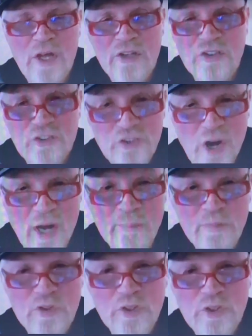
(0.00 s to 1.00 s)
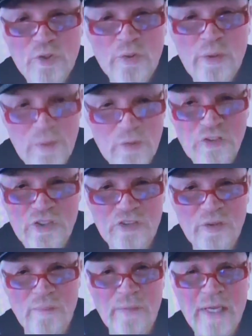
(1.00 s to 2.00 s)
stops your immune
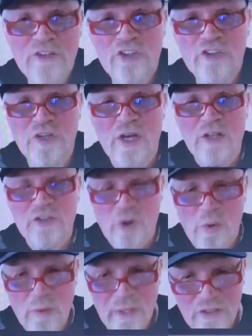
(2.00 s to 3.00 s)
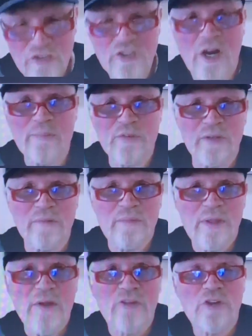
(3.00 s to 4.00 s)
system. It just totally stops it.
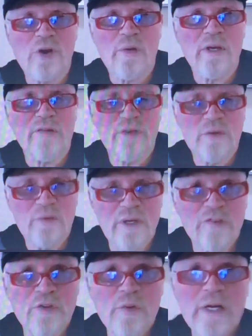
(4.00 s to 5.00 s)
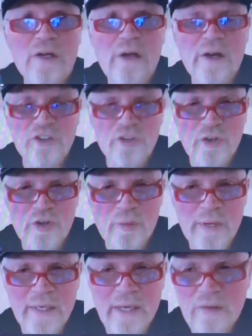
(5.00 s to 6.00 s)
So if you ate a lot of sugar
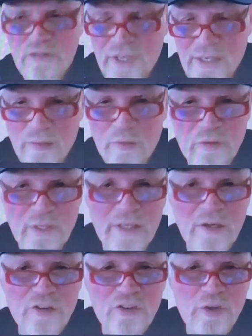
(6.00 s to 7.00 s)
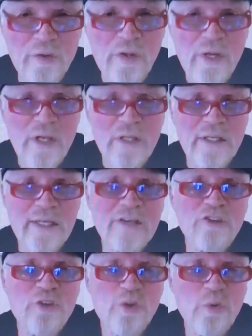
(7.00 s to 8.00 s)
right now, sat down and eat a lot of sugar, the
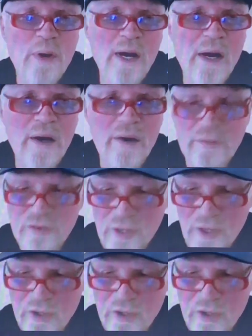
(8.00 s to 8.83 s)
next 2 hours,